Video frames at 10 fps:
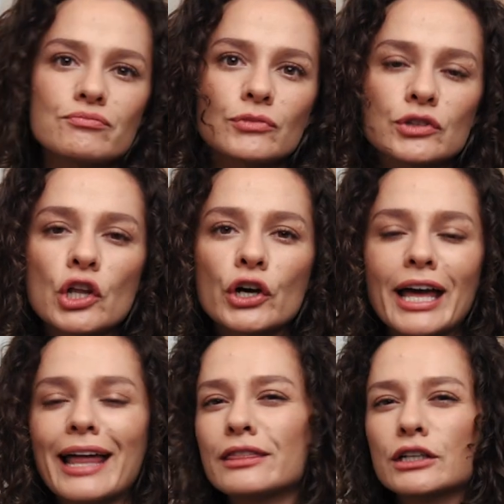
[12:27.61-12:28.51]
Look
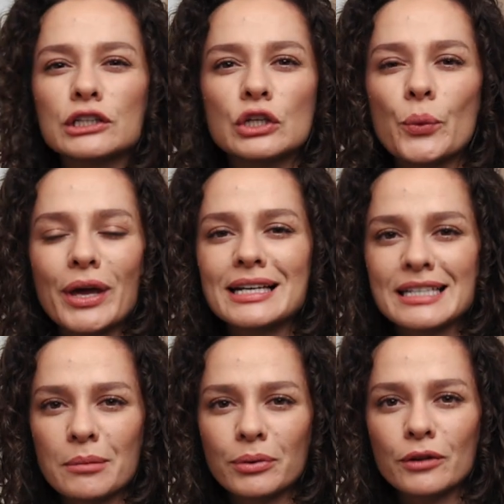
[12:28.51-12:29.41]
at the Chloe
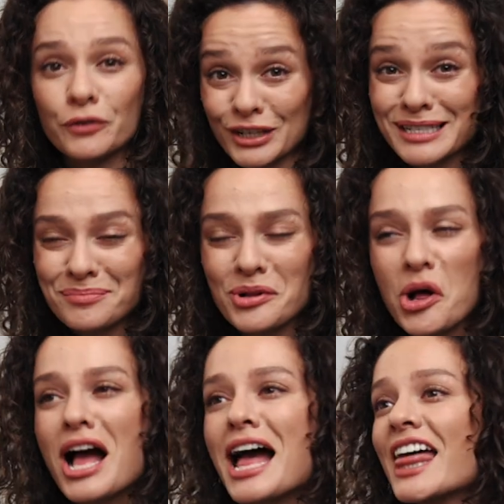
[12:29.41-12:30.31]
example, for
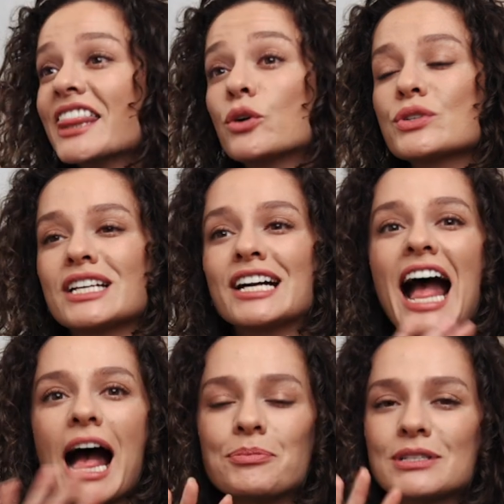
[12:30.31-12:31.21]
example. Those
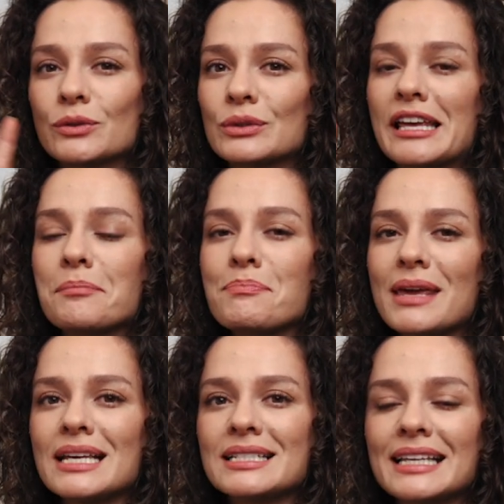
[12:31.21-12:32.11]
are absolutely
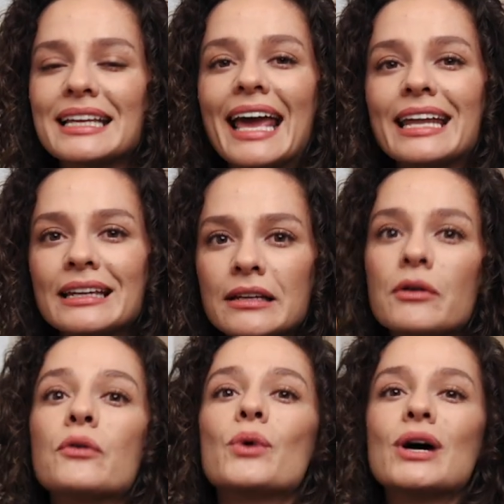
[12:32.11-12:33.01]
amazing. And
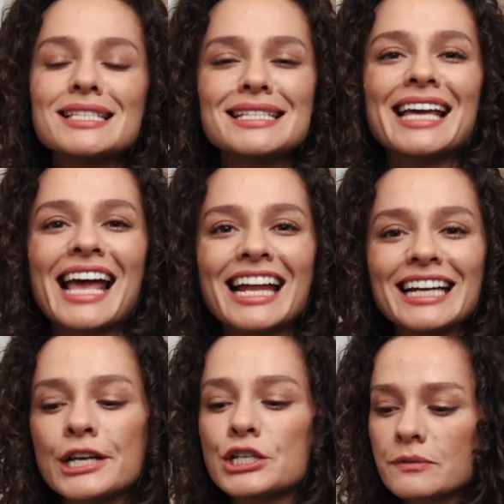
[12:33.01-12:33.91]
once
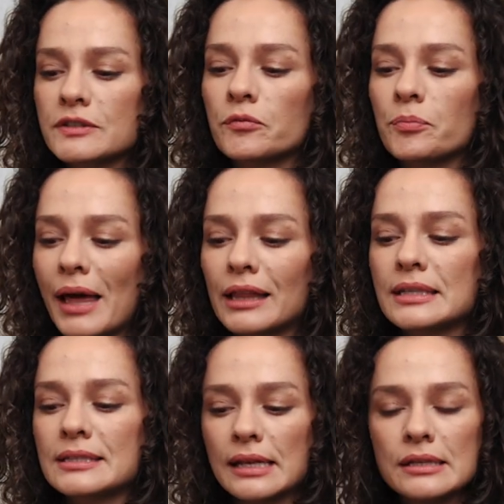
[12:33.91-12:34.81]
again, in terms of
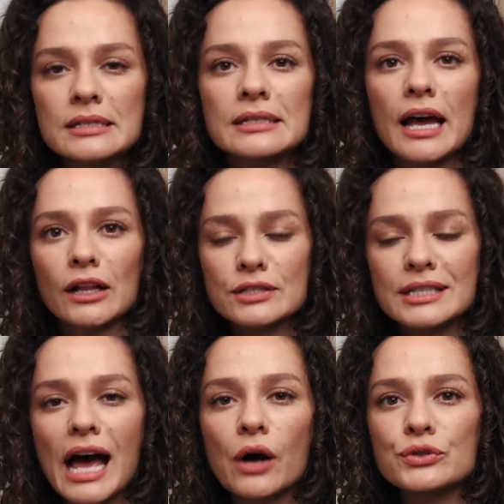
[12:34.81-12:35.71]
balancing
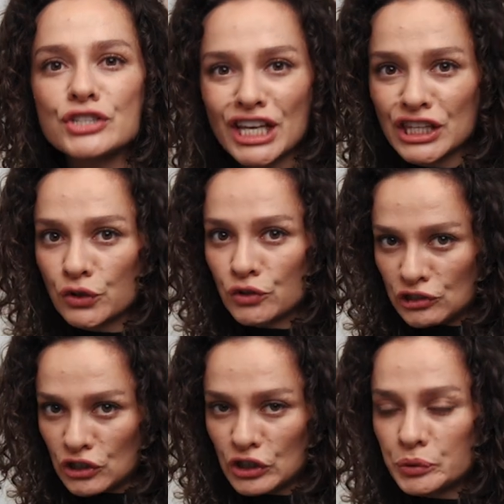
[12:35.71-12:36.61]
styles out in your
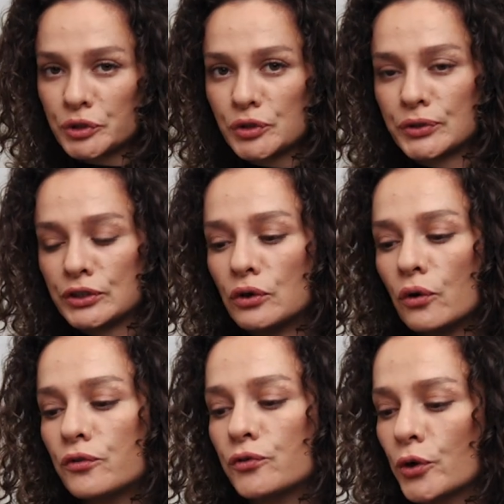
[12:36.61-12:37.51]
look, what you could
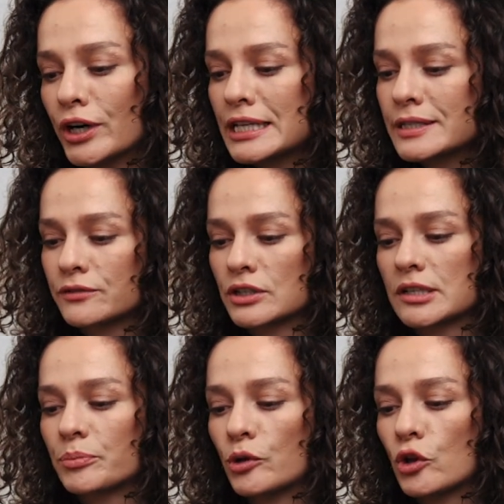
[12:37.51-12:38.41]
go for is, for
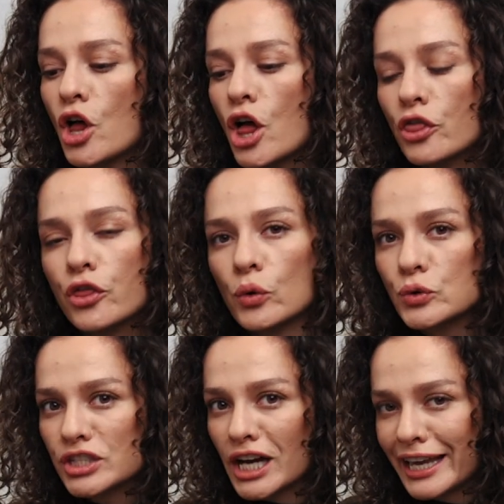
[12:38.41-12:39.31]
example,
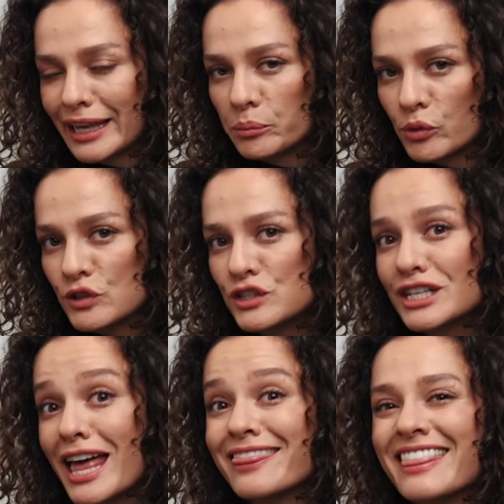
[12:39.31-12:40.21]
those hiking boots
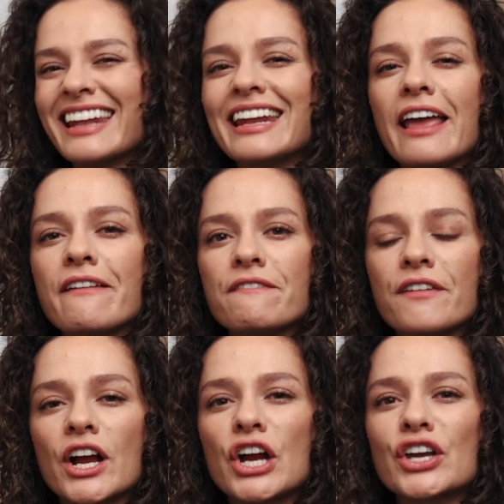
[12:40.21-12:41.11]
and then a
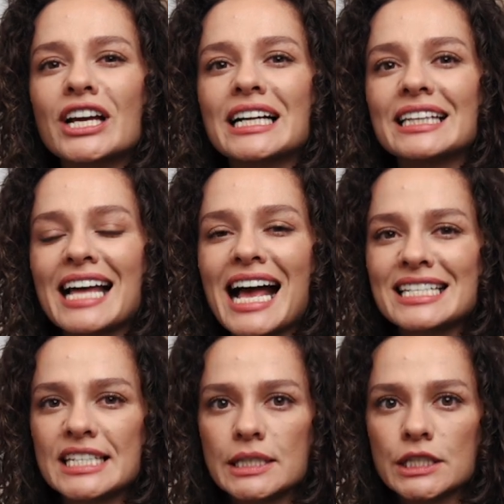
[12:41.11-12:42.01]
very
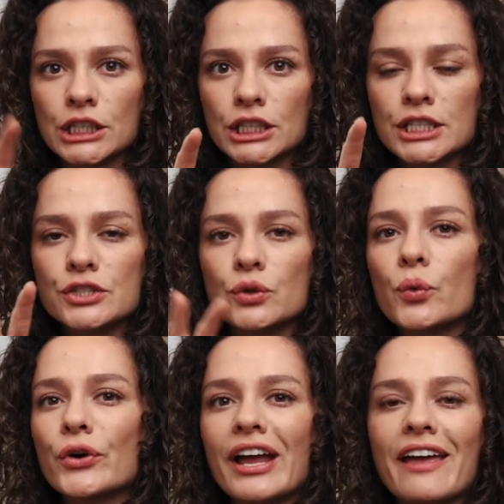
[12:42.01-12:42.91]
classy skirt
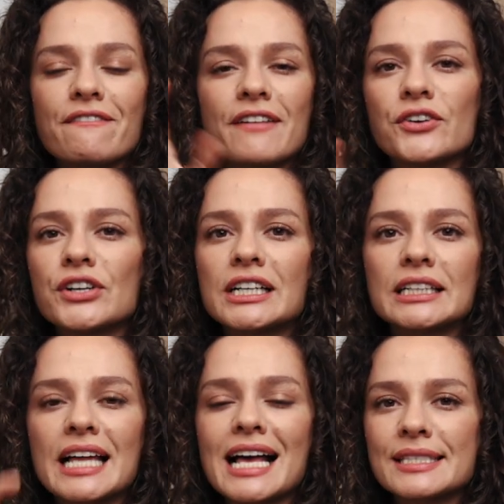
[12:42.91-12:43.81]
or a very
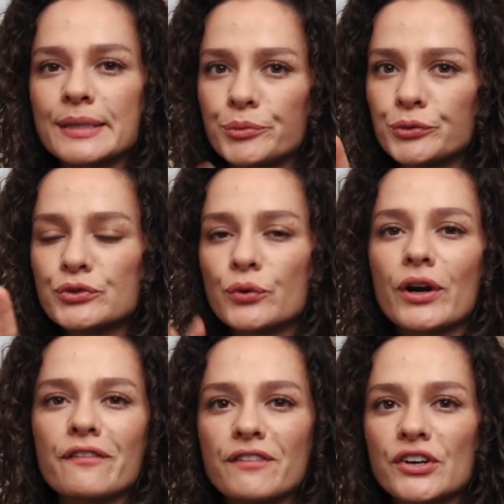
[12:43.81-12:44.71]
classy boot
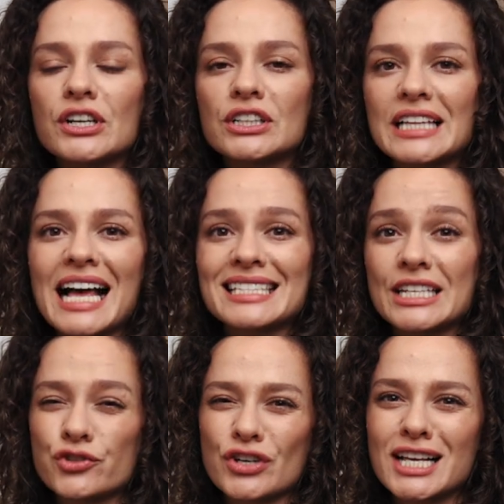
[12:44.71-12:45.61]
or a very
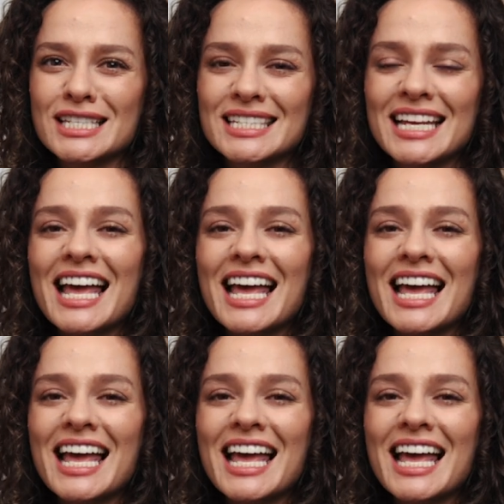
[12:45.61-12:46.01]
classy dress.